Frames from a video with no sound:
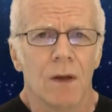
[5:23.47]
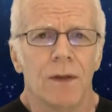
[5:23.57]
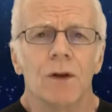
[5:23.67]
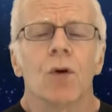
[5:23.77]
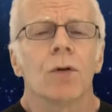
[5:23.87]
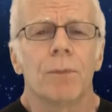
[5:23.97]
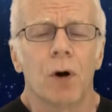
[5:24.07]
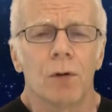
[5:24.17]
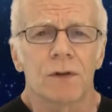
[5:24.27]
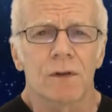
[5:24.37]
The Earth
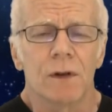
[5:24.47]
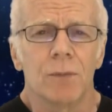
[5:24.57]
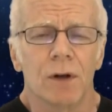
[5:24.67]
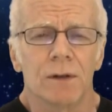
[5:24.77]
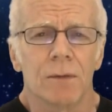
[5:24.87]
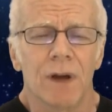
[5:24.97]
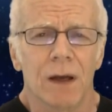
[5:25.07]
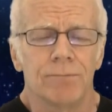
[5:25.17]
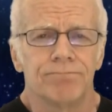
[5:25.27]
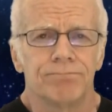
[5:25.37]
Pulse Sleep on Command